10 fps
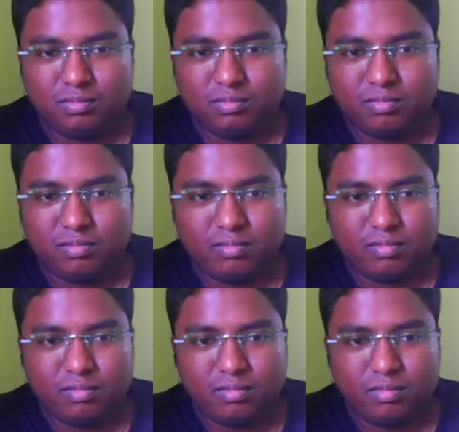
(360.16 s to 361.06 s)

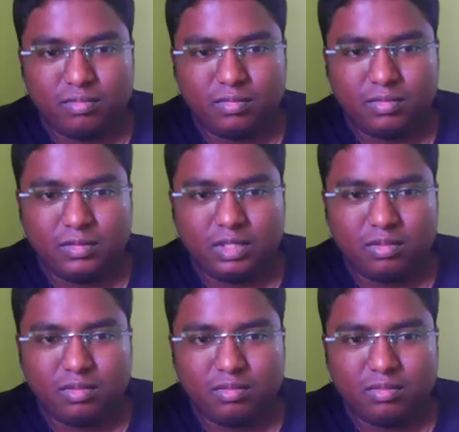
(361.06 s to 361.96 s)

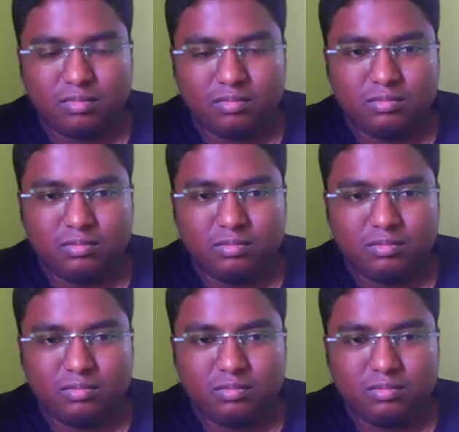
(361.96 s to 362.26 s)
(not speaking)